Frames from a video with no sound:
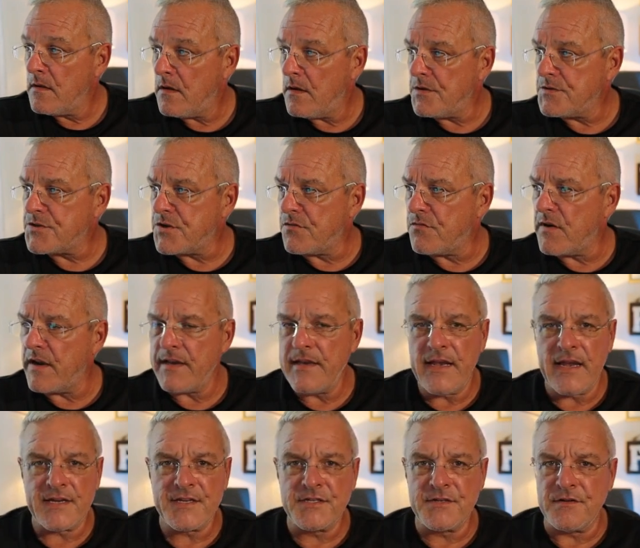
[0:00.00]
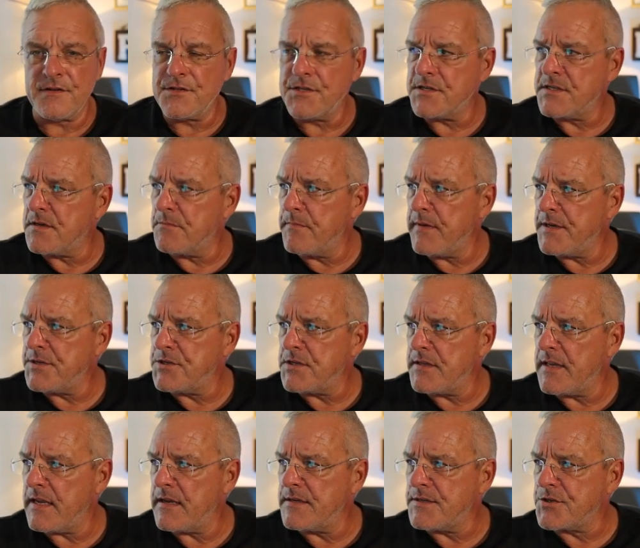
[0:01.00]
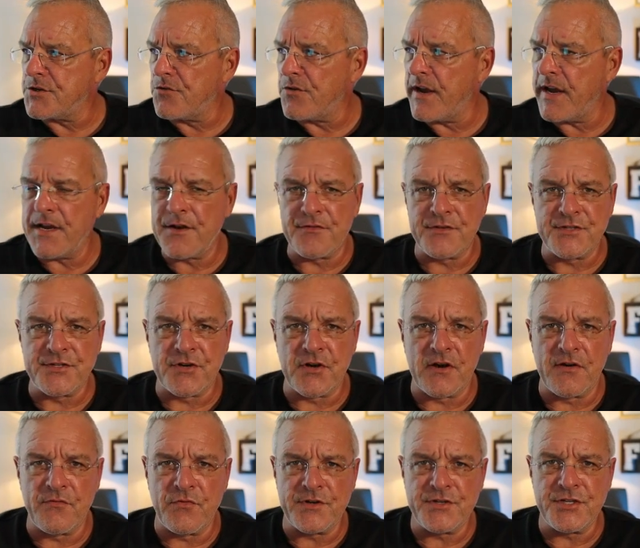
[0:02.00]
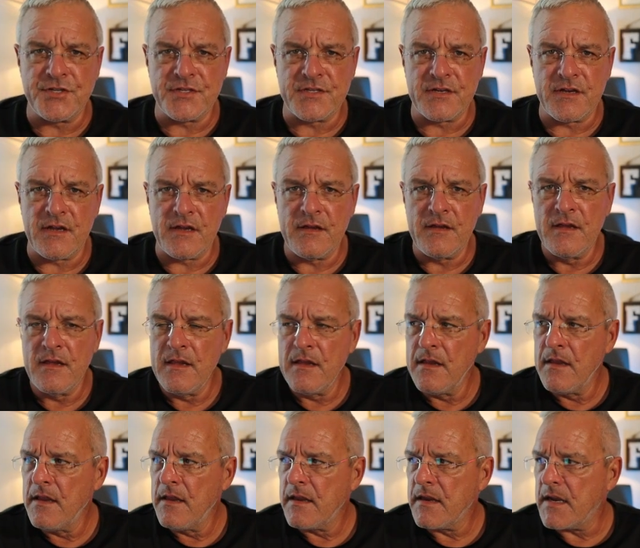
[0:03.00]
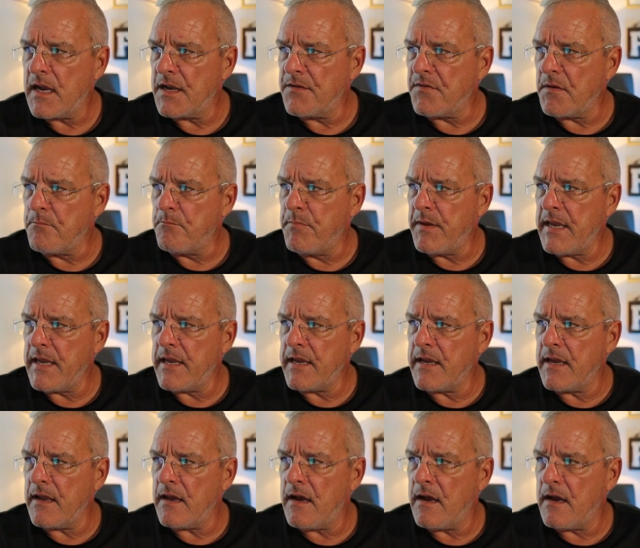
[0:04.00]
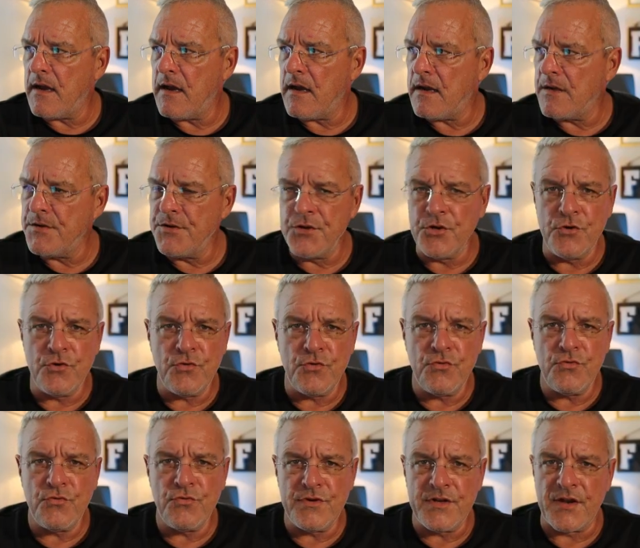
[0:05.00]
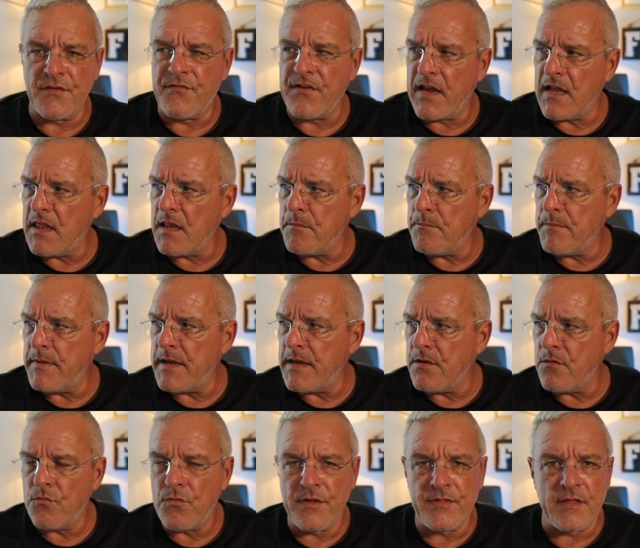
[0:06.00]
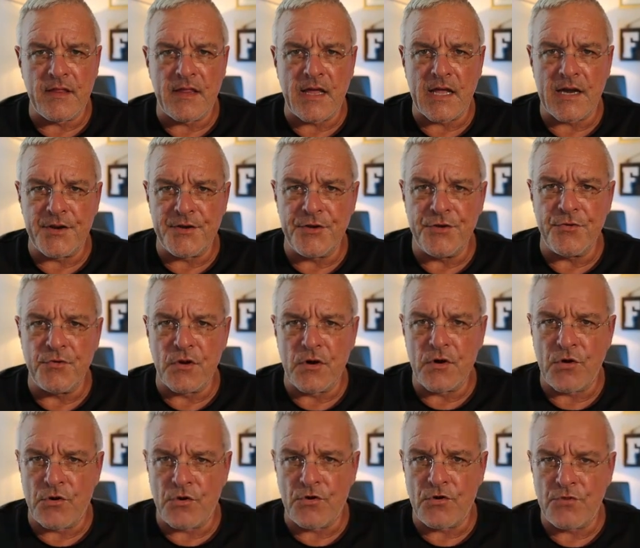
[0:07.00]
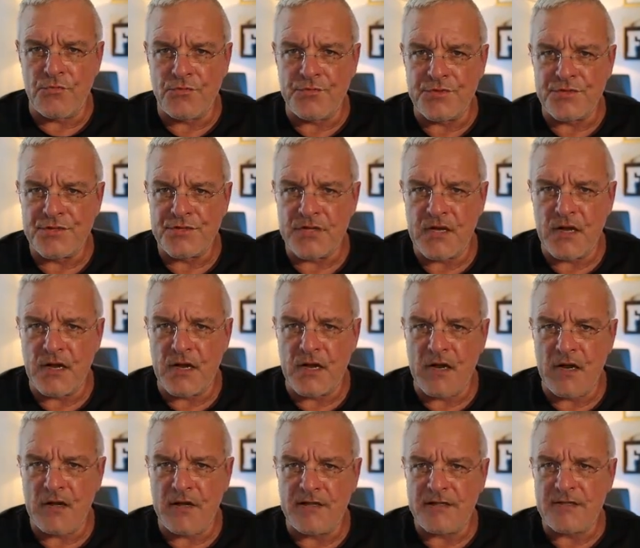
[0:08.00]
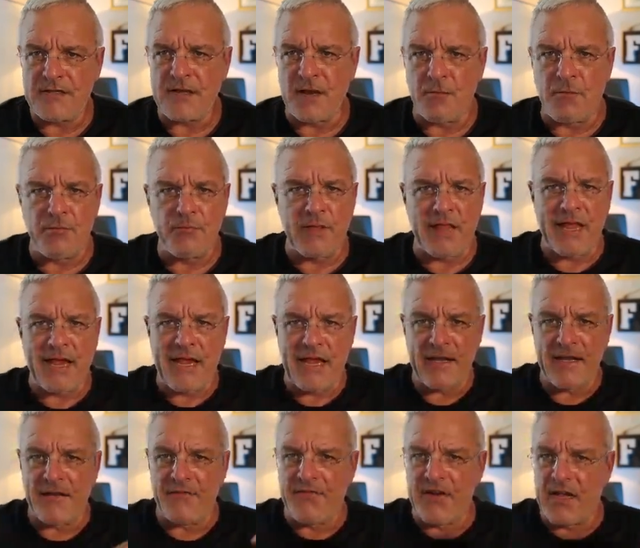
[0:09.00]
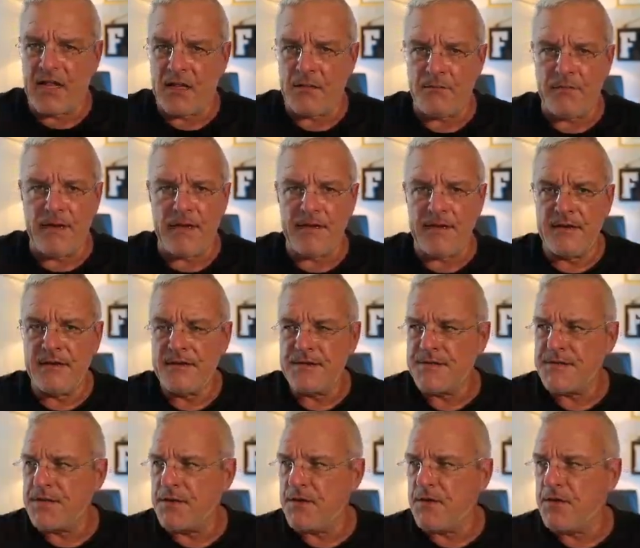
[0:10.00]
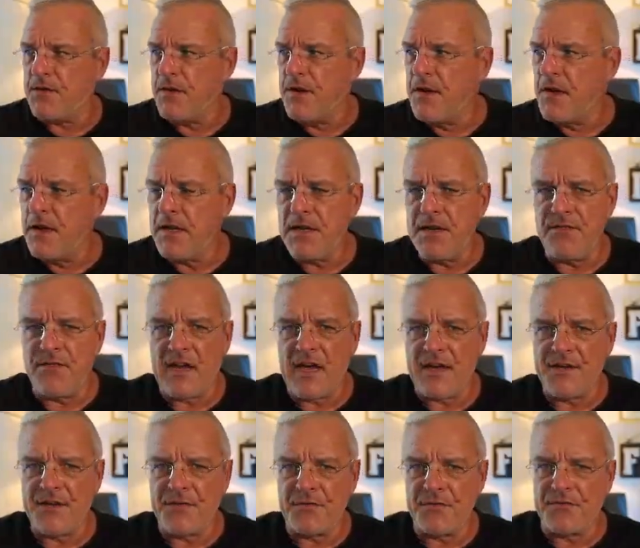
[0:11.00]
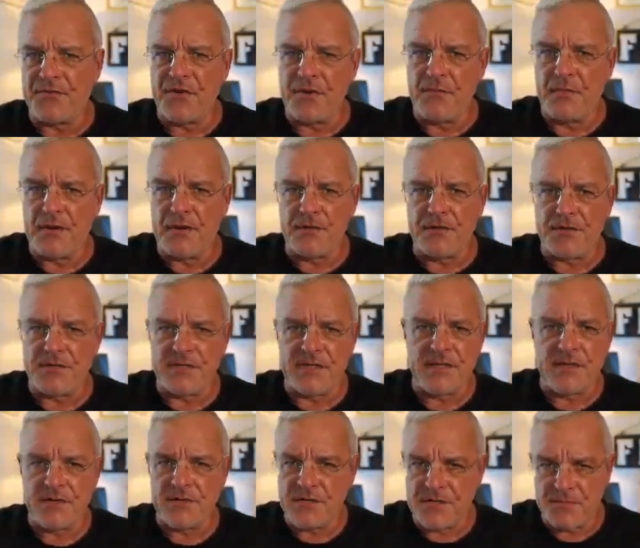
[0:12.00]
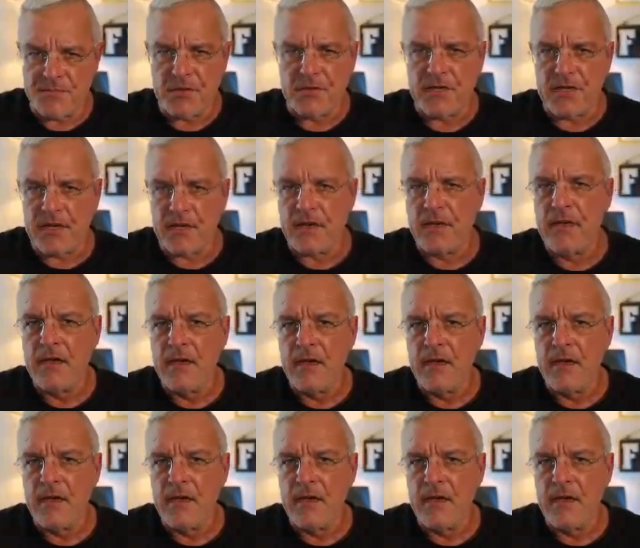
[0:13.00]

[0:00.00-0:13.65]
also right next to it, just to mention, that is Grand Reserve, which is a kind of a big new development with a lot of newer homes. It's a planned development, so you've got 2 or 3 builders in there just building